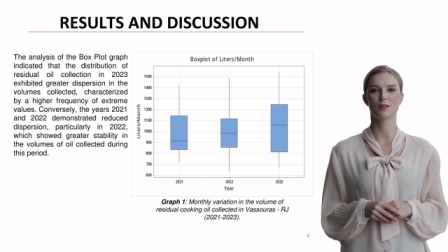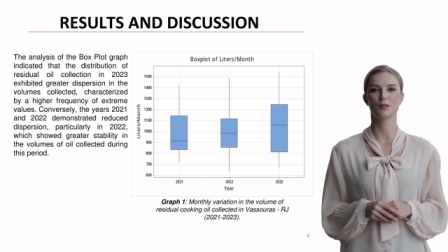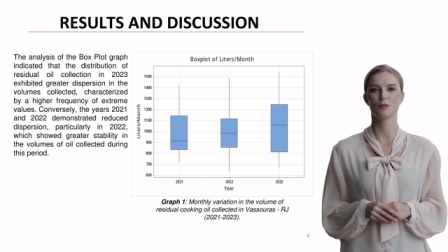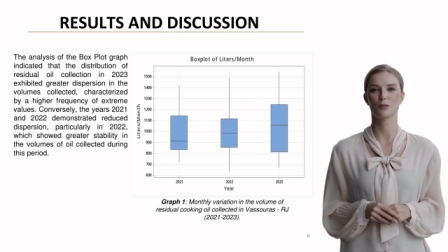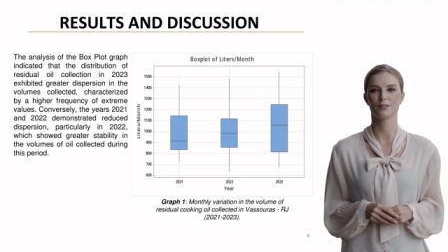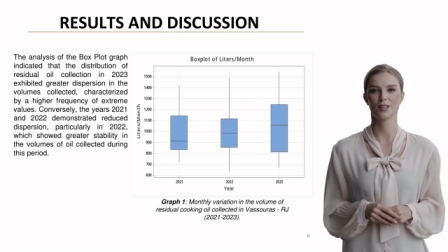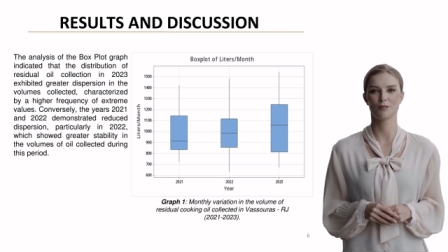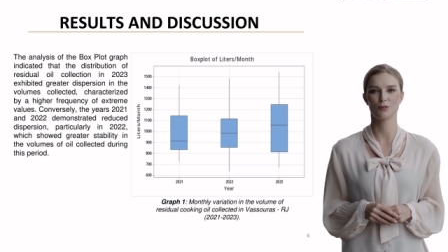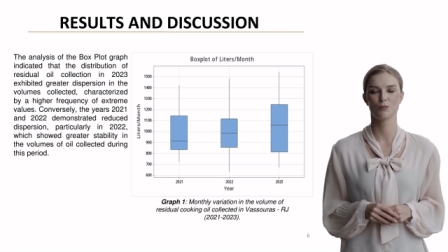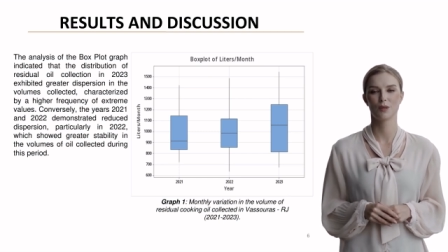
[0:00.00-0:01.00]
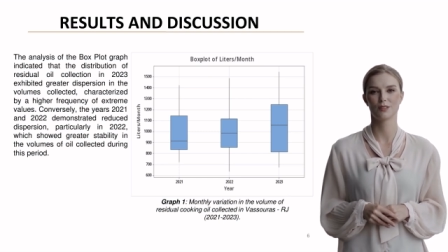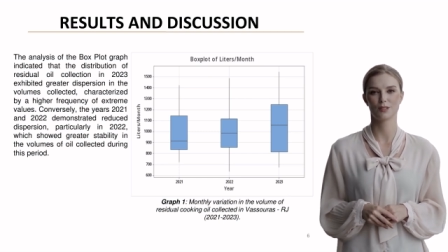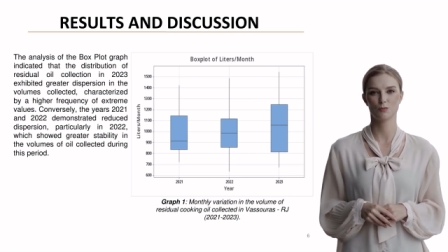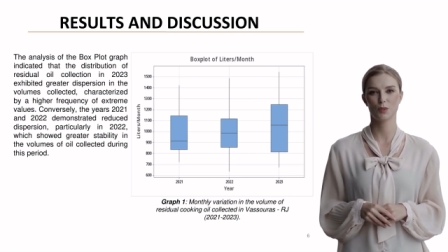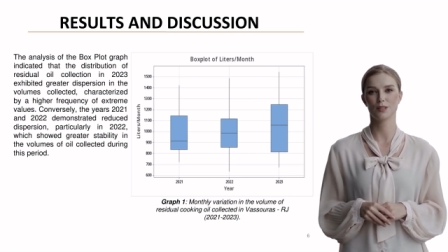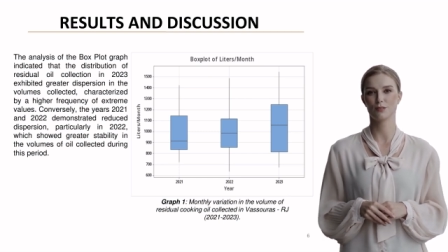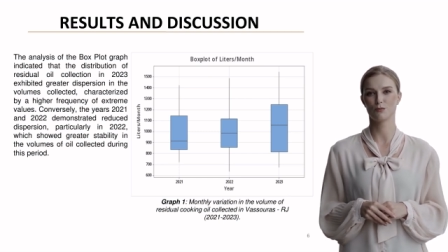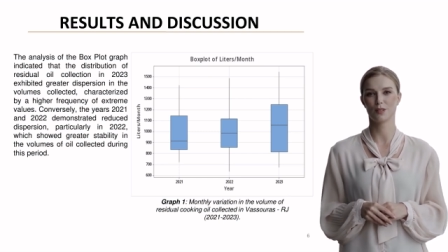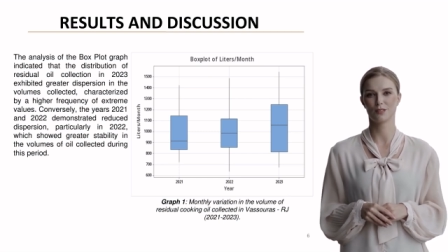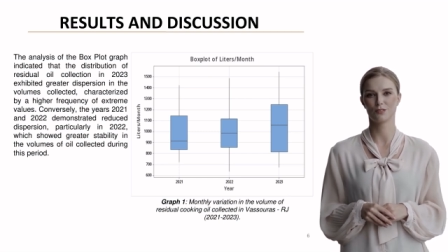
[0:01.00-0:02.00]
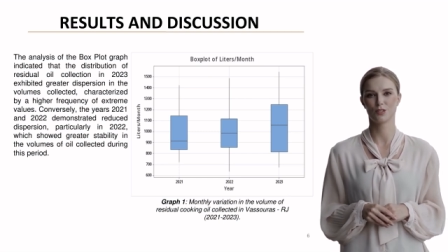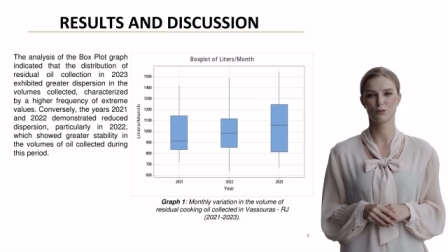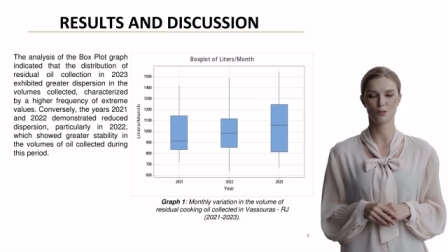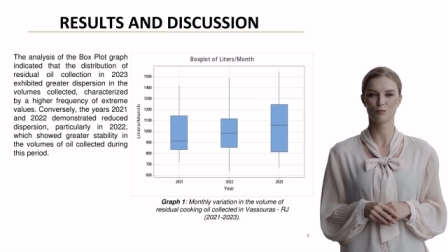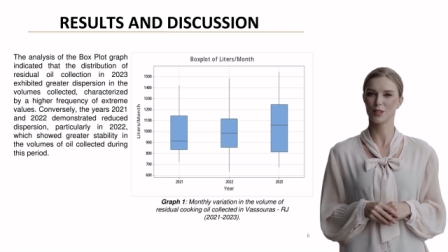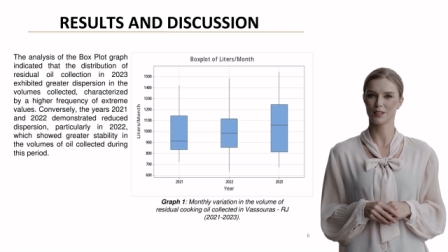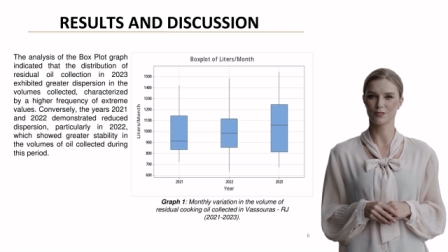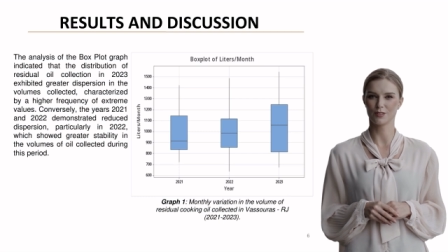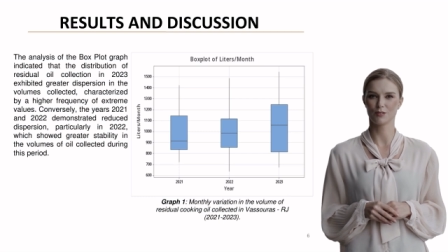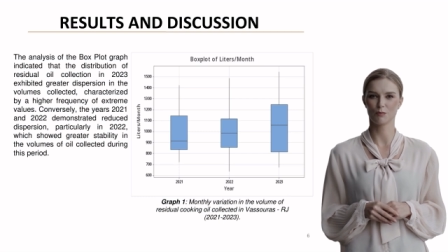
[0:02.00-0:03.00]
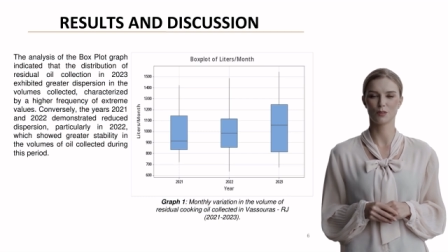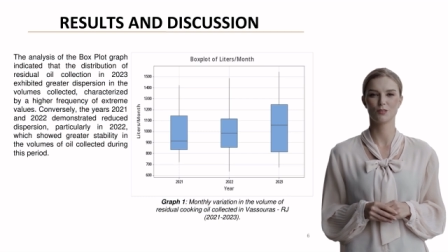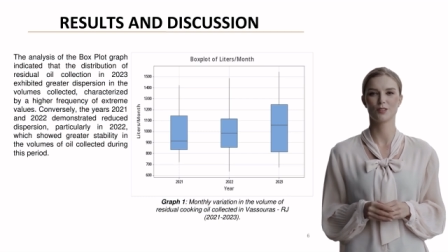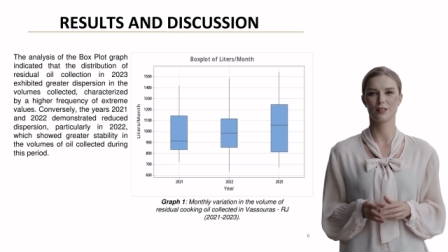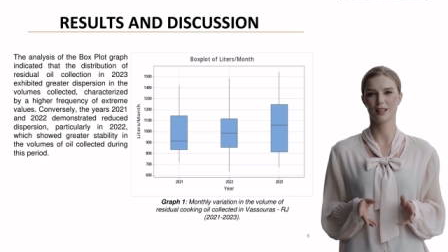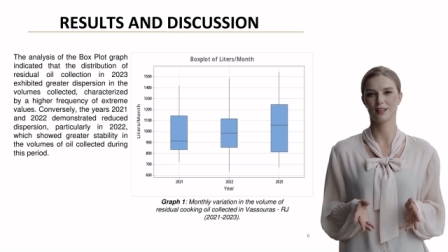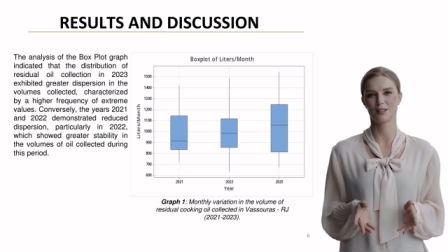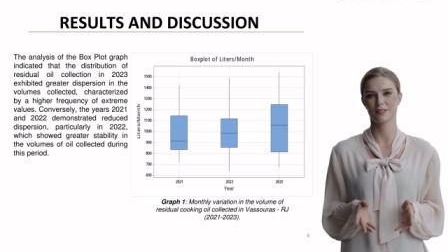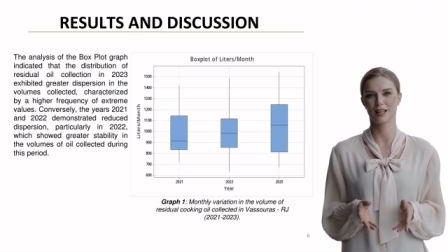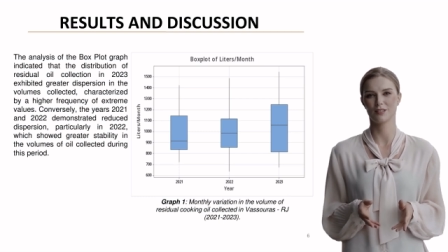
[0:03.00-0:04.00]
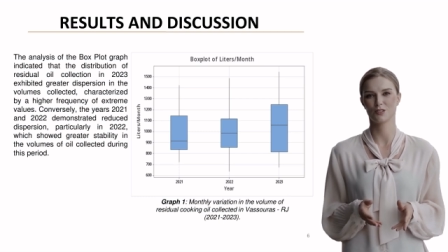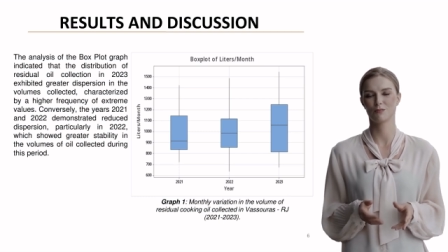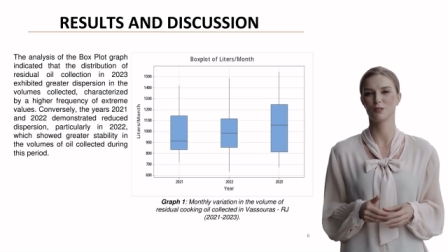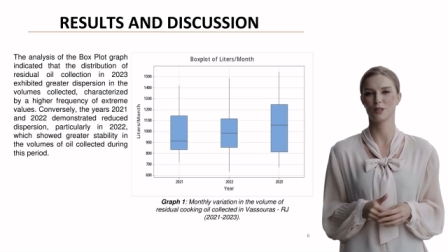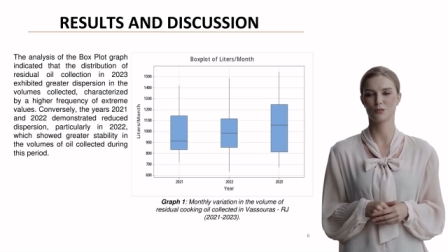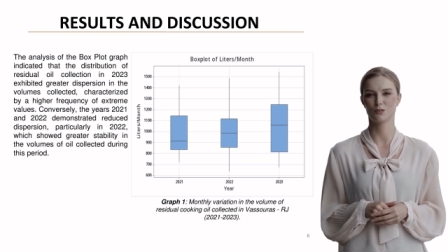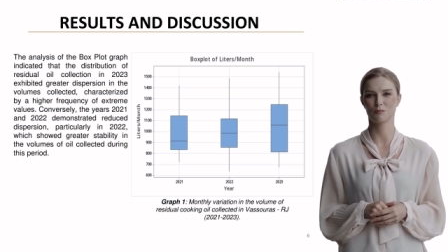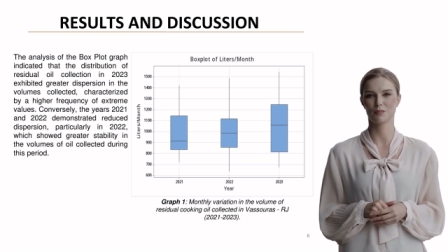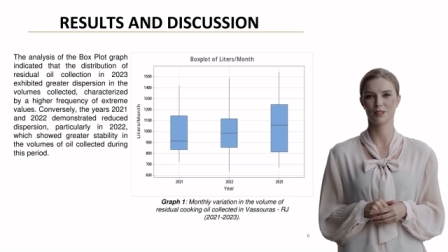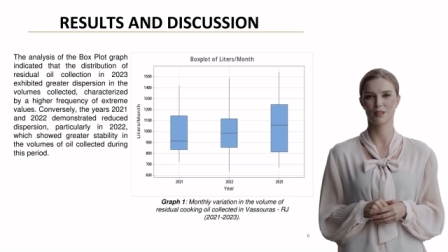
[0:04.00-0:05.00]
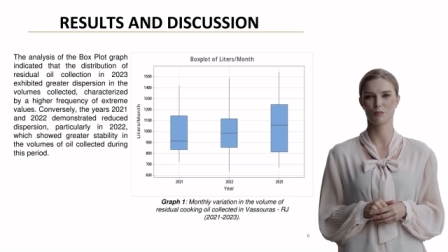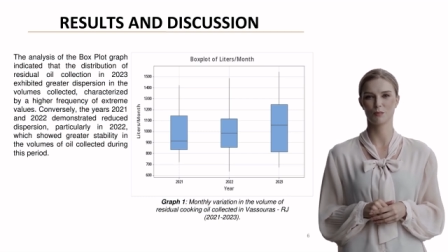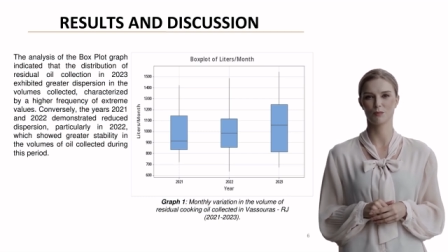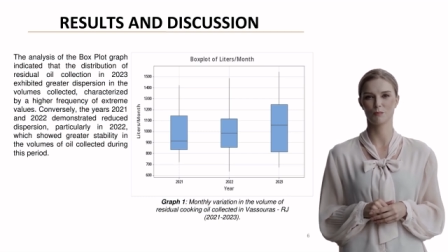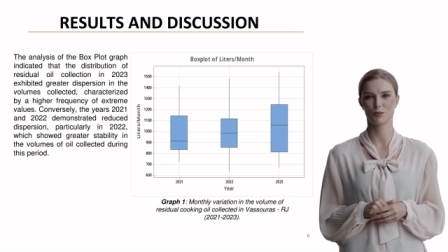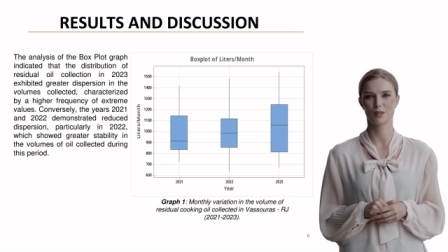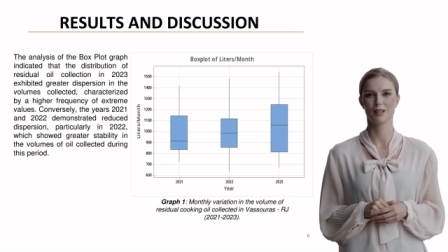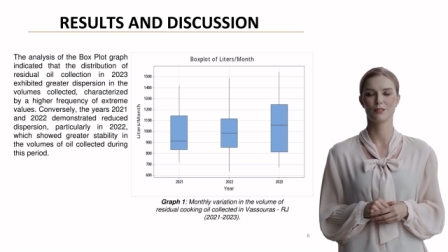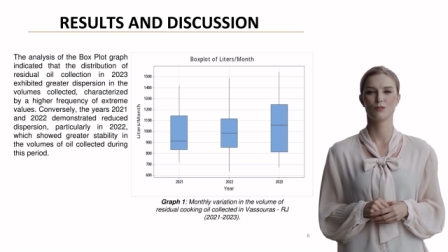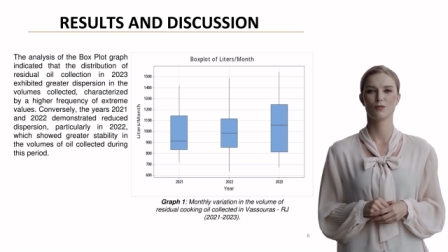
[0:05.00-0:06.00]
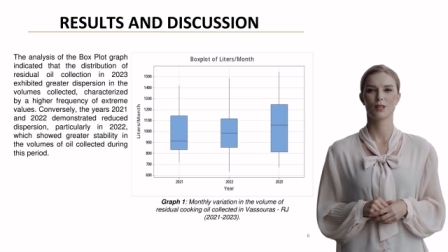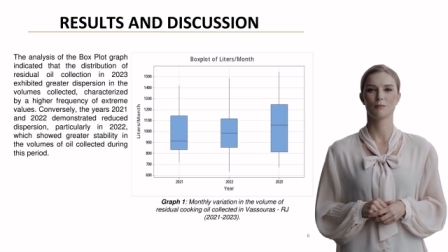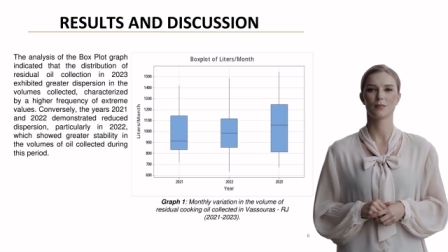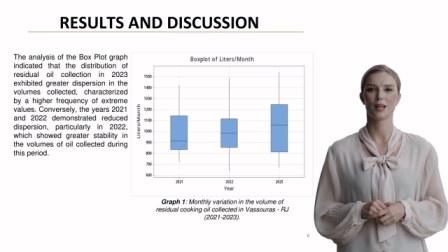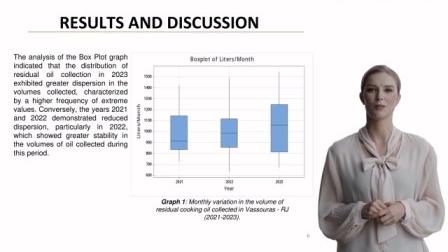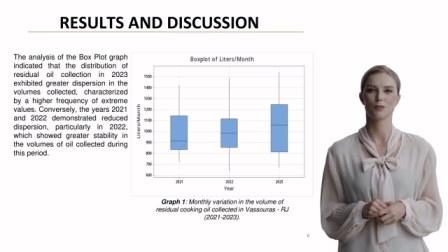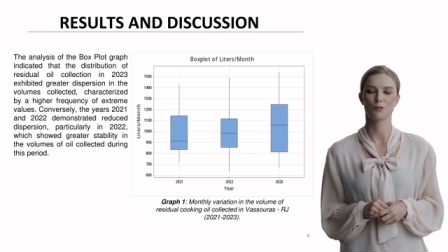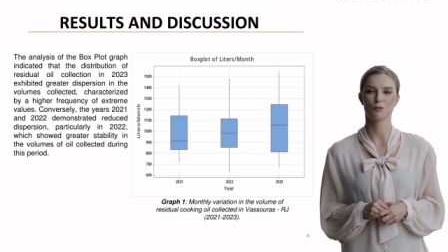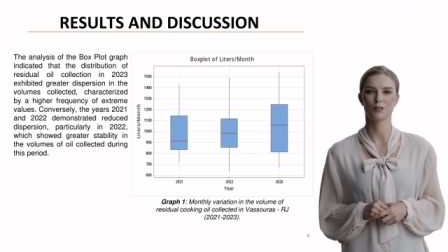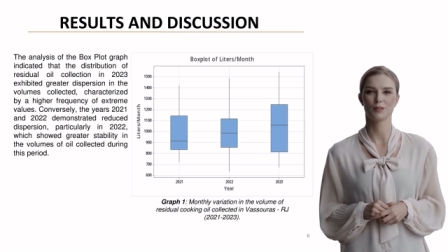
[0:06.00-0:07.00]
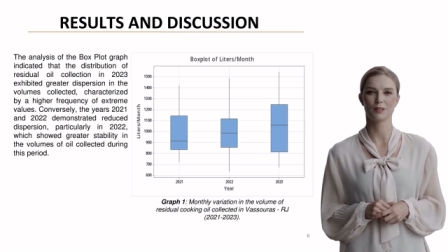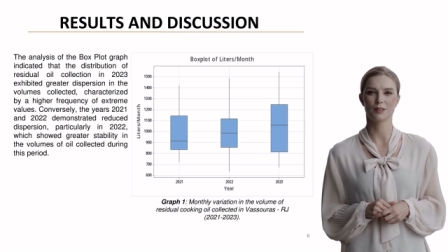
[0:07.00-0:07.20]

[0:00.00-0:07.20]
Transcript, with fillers: Notice how 2023 showed greater dispersion in collection volumes with more extreme values.